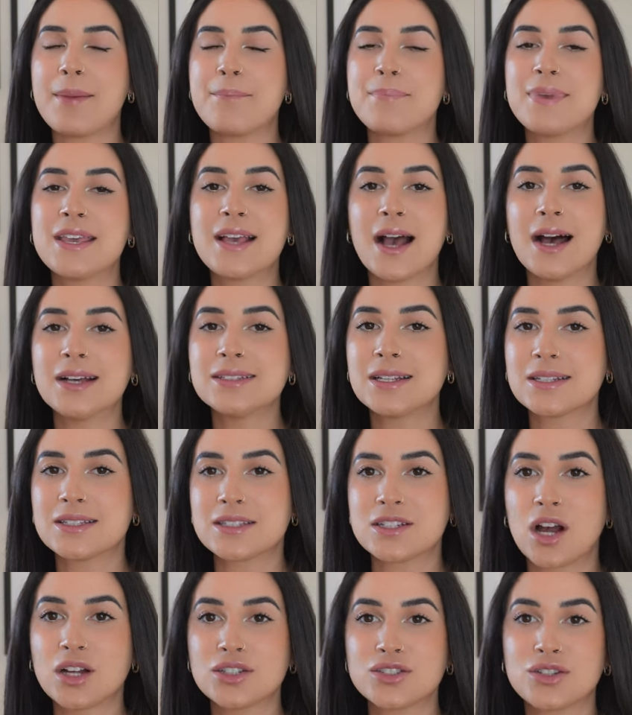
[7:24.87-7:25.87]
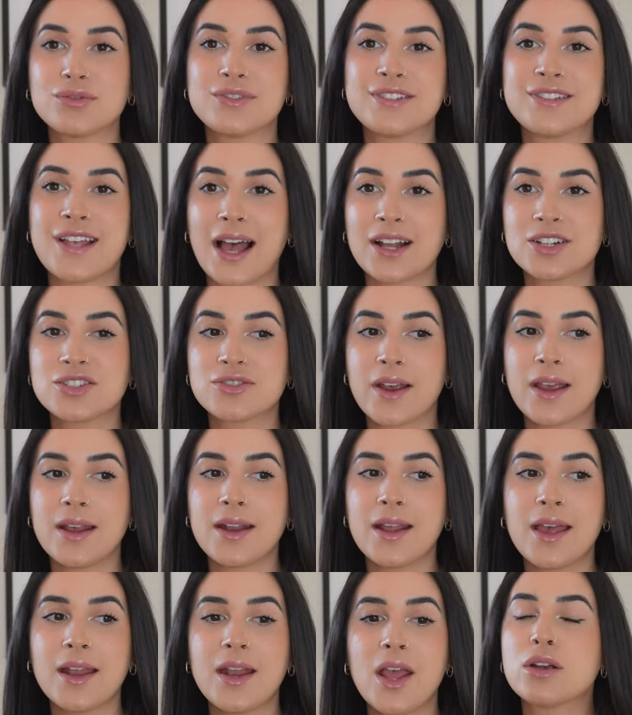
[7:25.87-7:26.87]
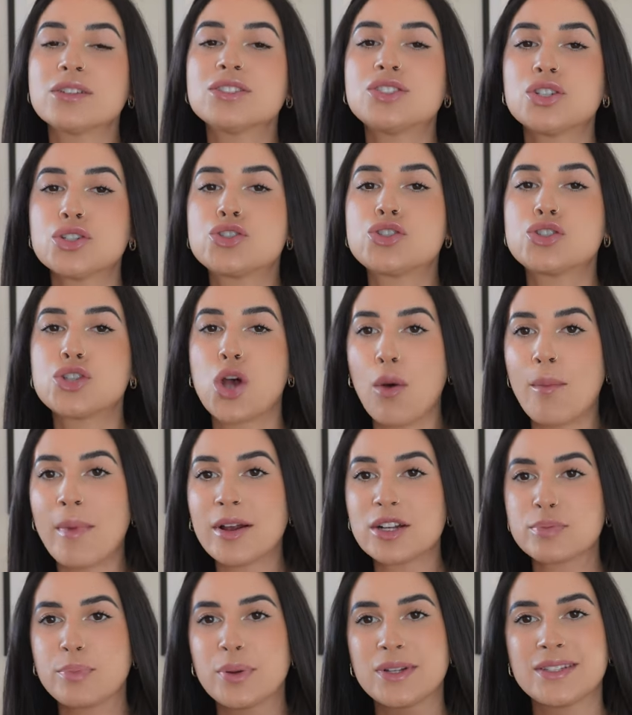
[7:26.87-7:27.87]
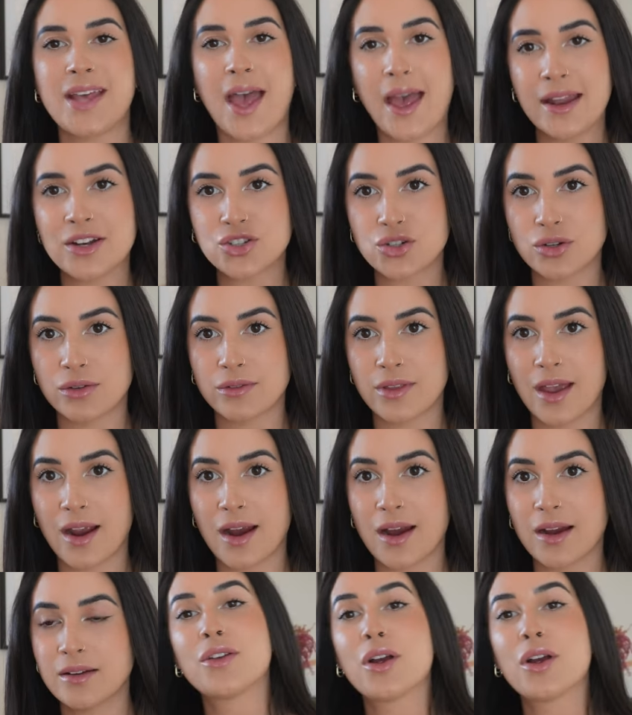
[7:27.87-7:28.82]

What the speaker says: because it's not so saturated, there's just so much potential there.